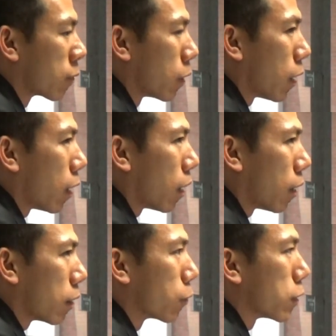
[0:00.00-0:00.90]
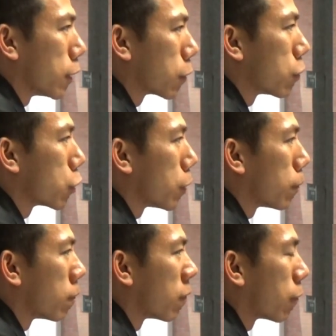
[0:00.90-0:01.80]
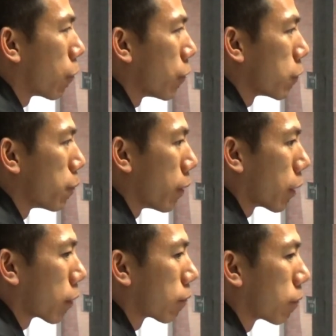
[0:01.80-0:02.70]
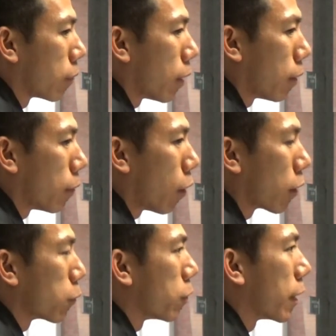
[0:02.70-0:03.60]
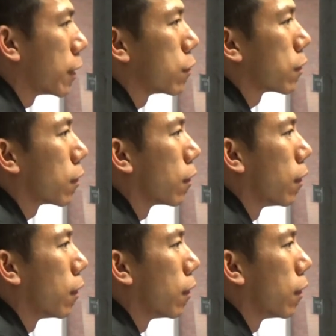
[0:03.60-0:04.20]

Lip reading: It was an internship for this big Hollywood agency,